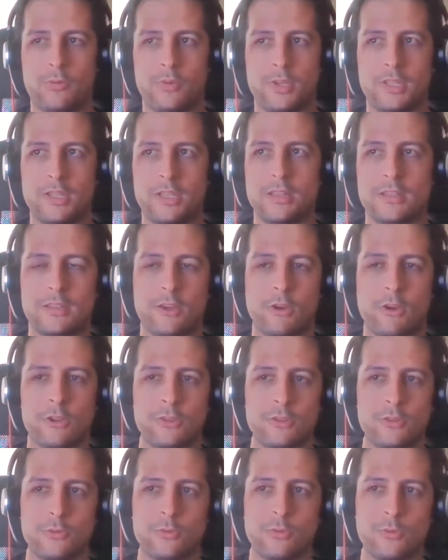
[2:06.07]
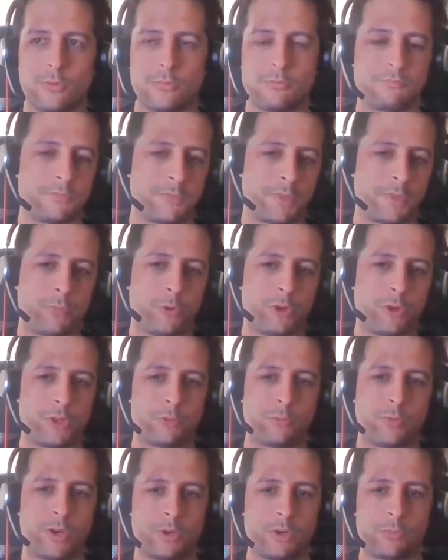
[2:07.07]
We didn't got to the point
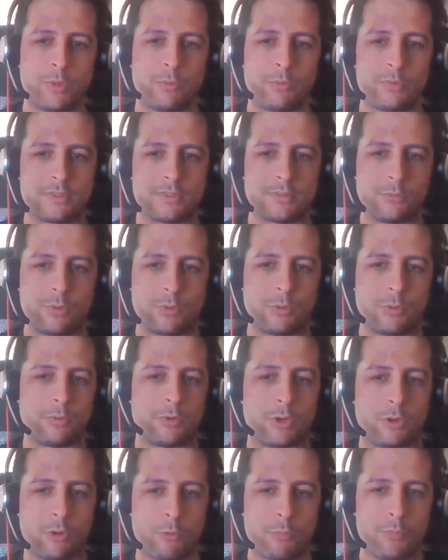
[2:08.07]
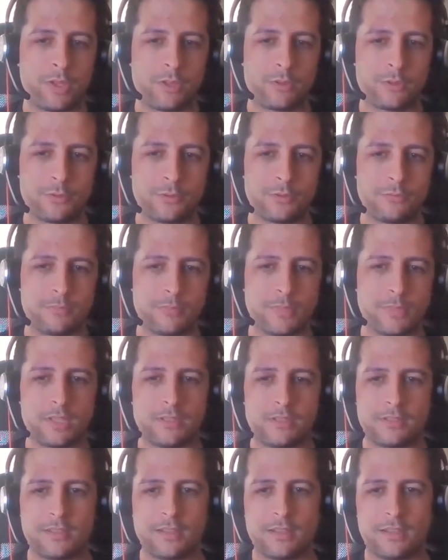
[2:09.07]
where we were hoping to,
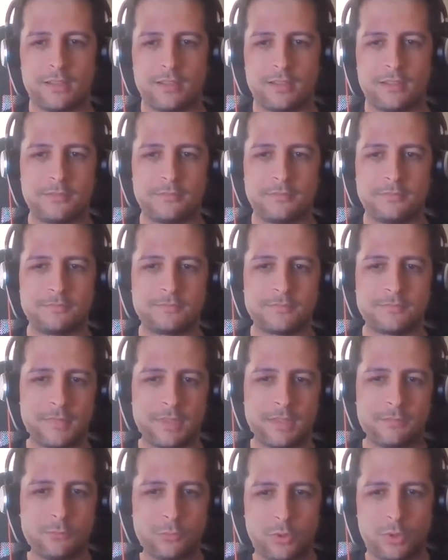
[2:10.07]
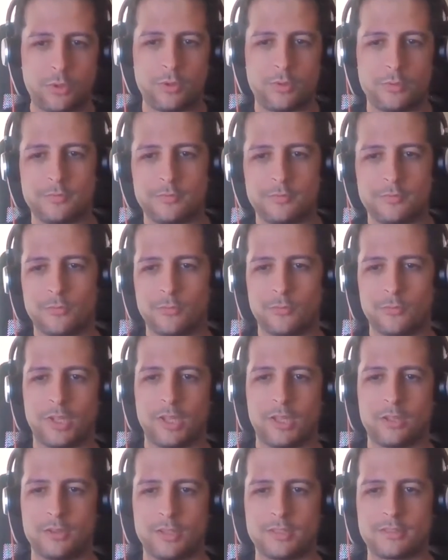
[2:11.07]
but we
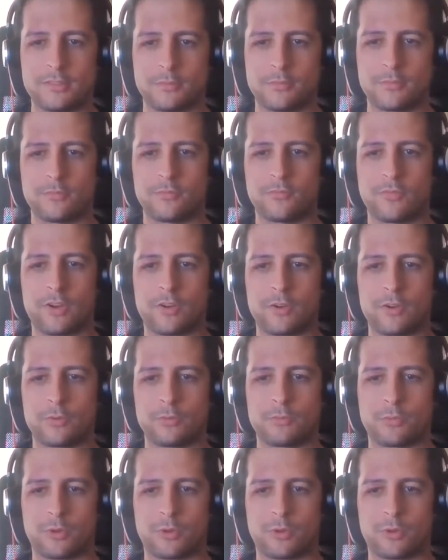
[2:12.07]
did some very good